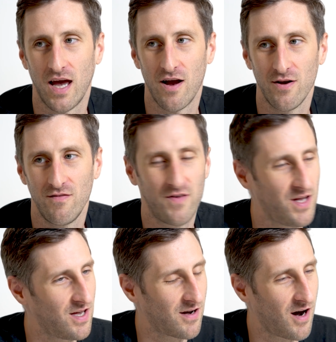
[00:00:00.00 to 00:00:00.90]
Gary
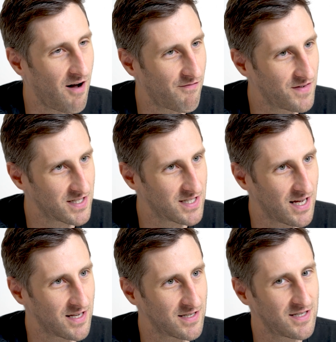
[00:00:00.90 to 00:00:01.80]
Vee often
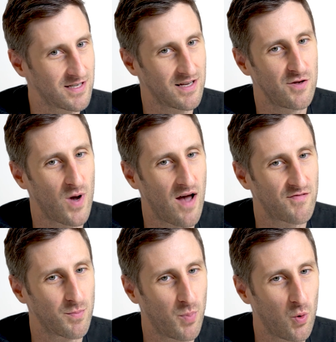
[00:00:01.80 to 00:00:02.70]
says you
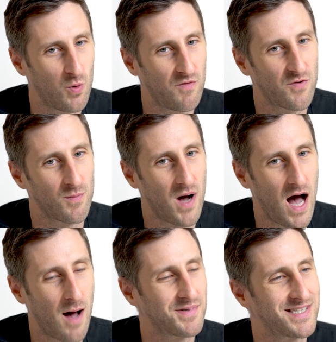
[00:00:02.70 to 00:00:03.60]
have to pull from
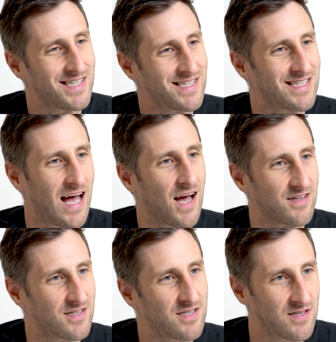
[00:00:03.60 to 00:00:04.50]
opposite
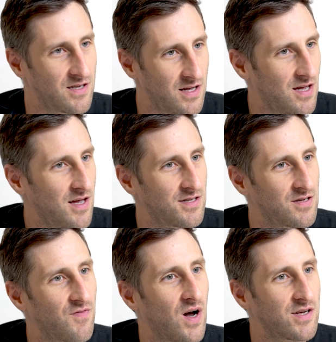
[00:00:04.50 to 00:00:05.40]
sides
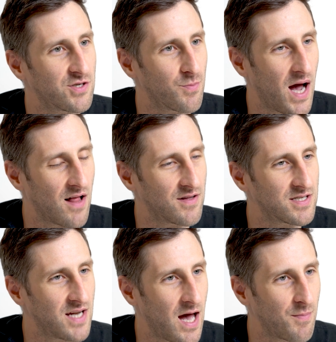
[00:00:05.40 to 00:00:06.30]
to find your
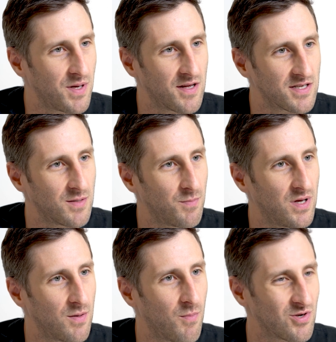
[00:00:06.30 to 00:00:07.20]
balance and happiness and
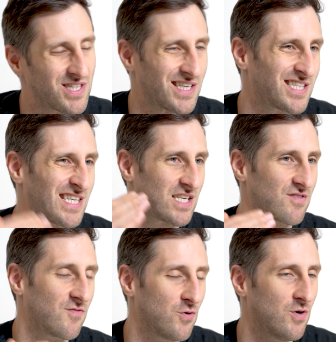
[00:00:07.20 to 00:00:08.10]
be the most
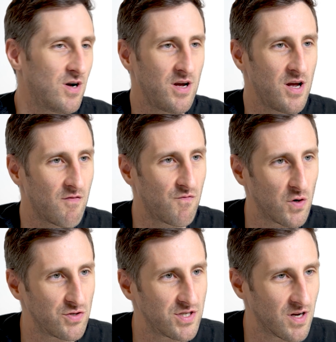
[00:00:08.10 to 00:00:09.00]
successful
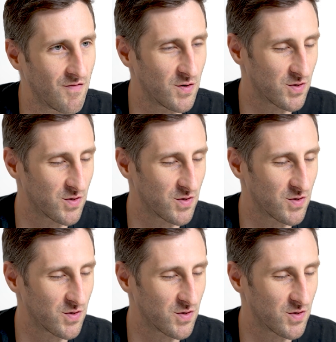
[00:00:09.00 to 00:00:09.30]
version of